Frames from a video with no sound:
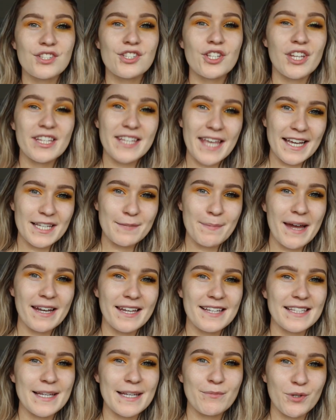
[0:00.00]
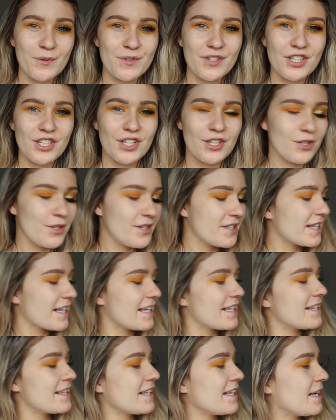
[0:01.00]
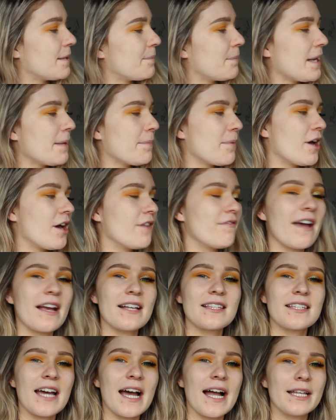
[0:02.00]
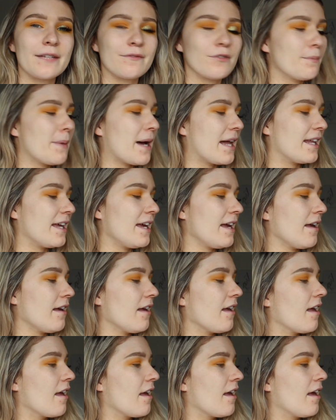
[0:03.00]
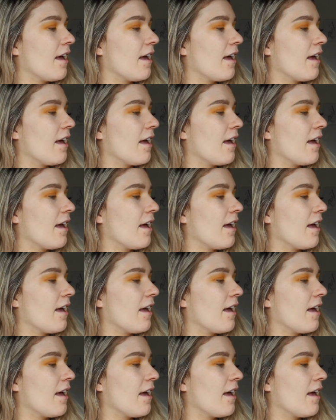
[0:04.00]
So the next palette I'm going to use is the Be Perfect Carnival palette,